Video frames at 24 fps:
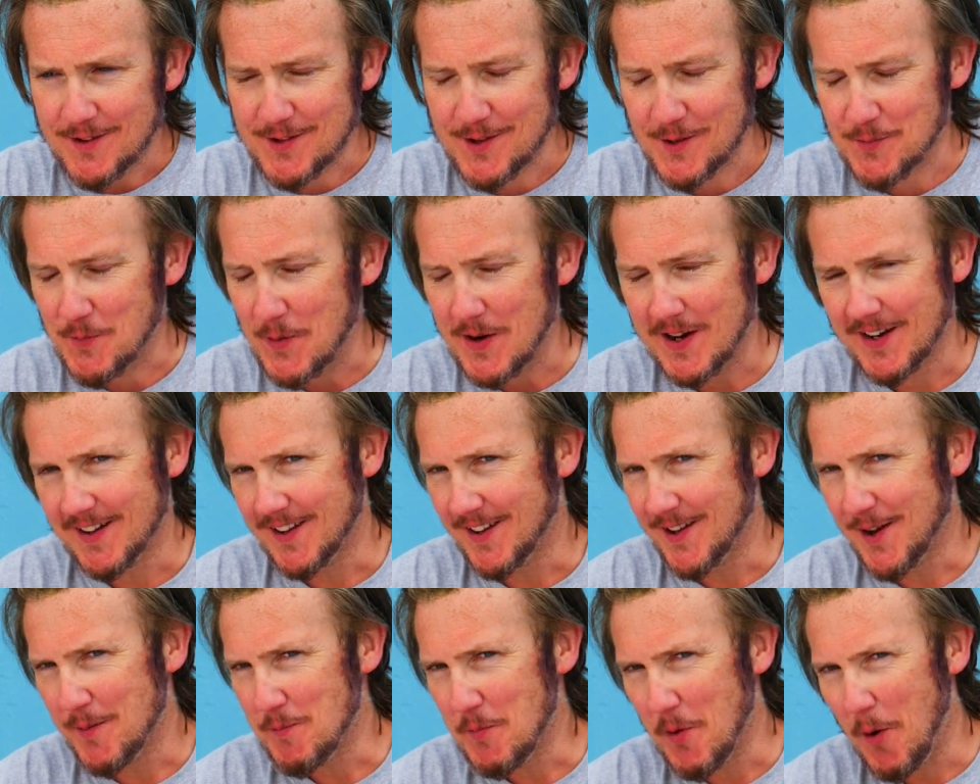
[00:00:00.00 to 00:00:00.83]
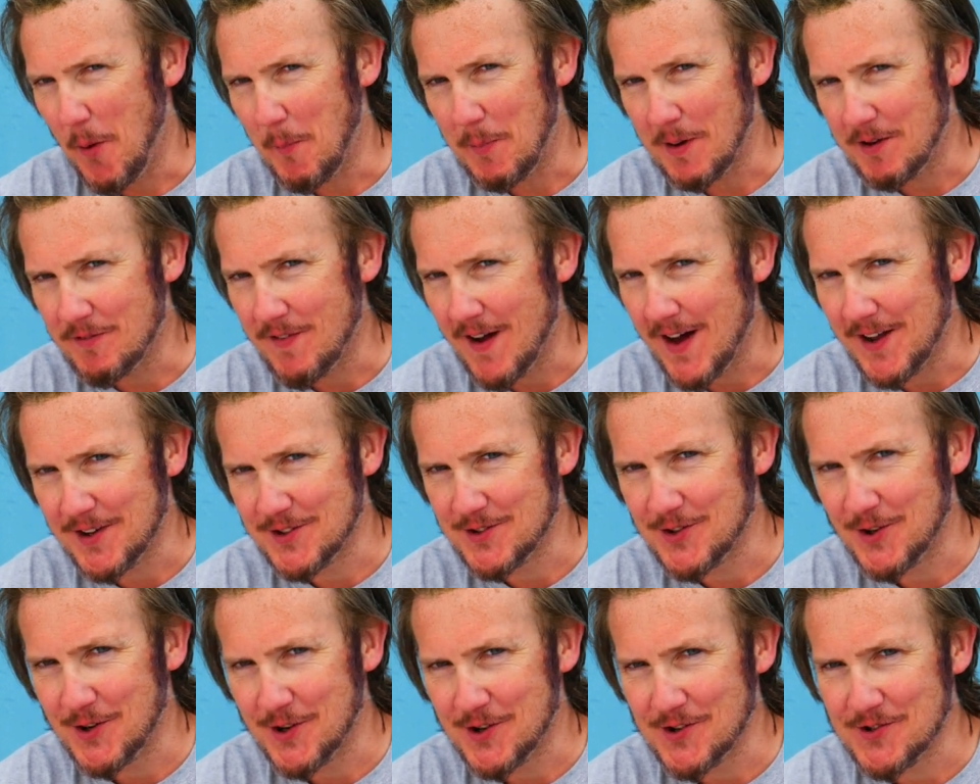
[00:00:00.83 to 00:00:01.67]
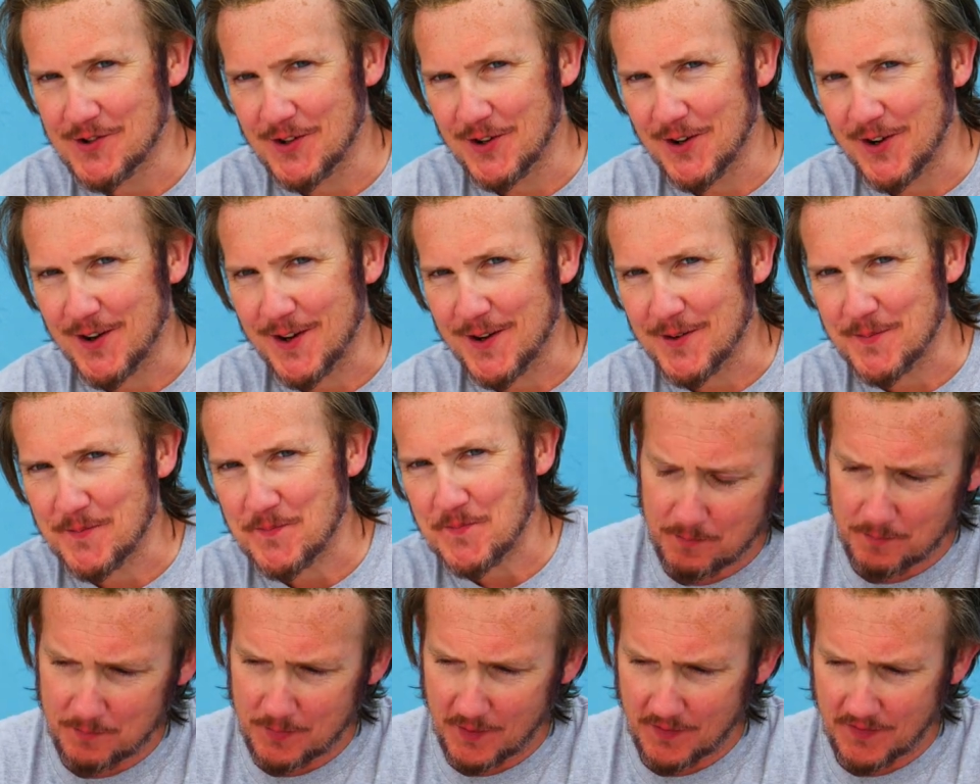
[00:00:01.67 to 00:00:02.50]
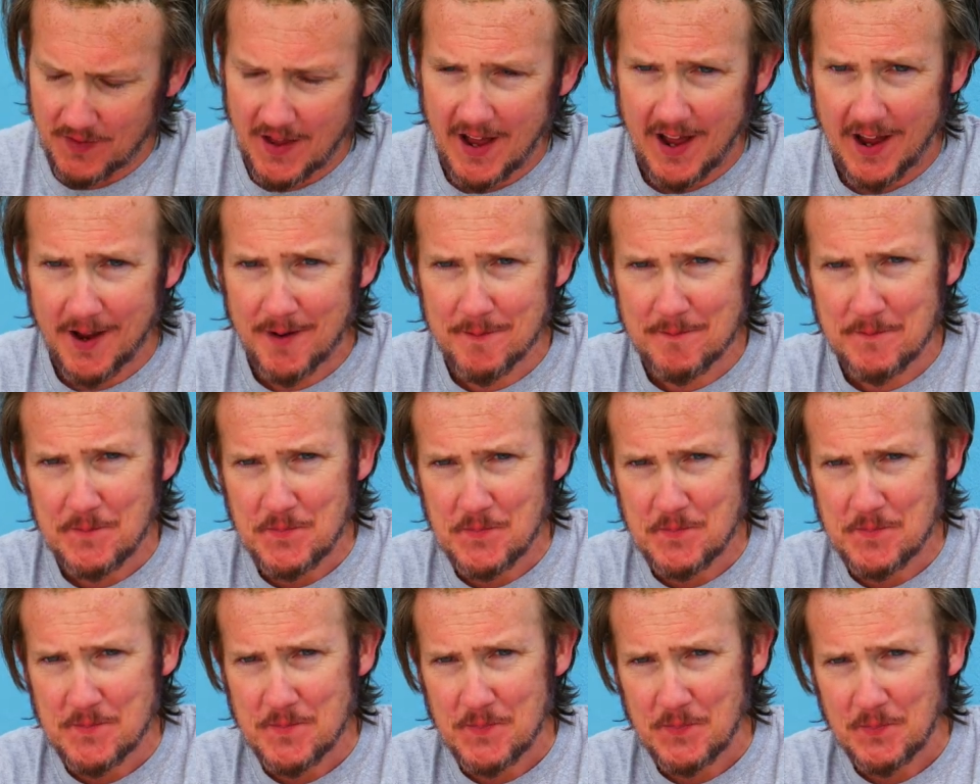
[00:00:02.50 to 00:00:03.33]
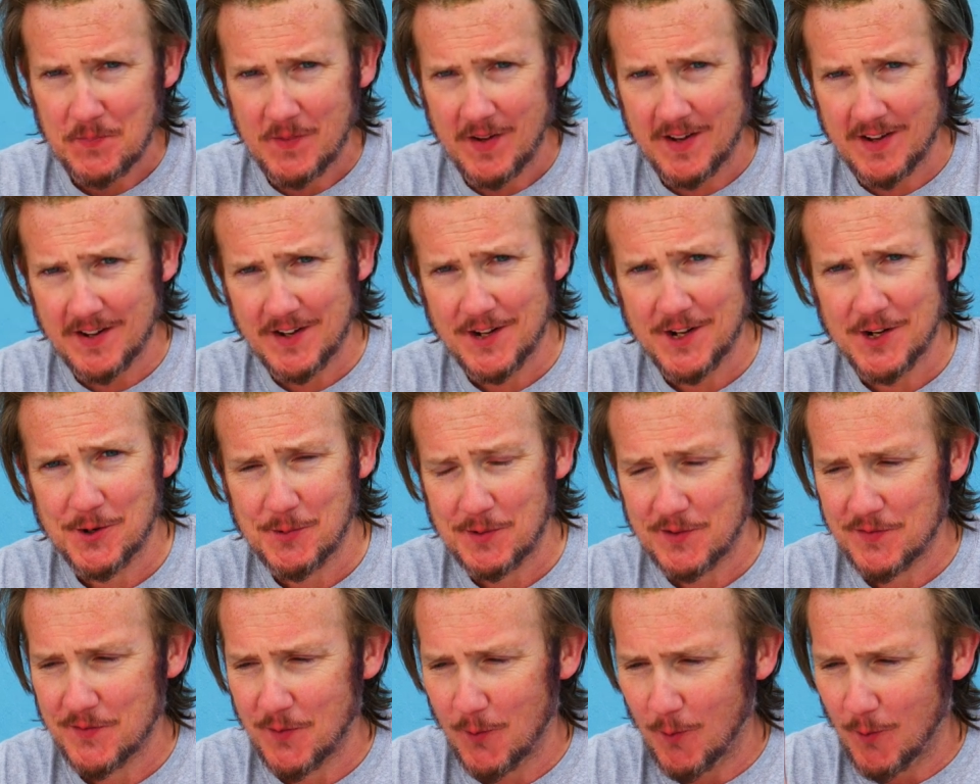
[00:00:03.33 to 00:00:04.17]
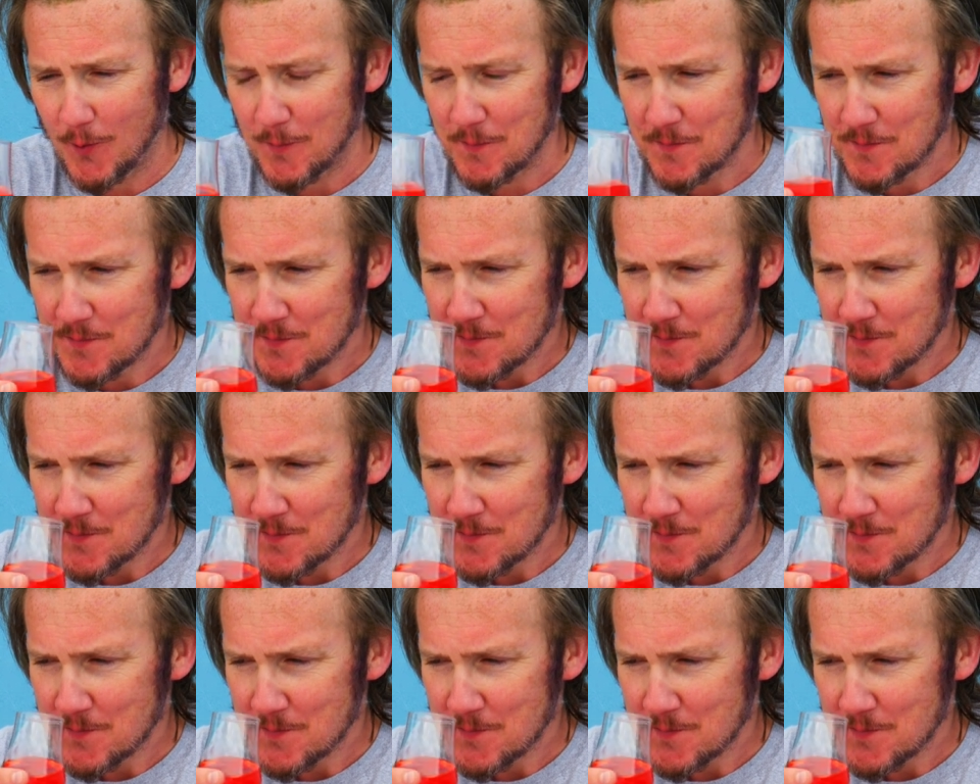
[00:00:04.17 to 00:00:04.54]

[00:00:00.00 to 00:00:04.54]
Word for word: Weirdly, I'm not a big fan of Turkish delight, but that in liquid form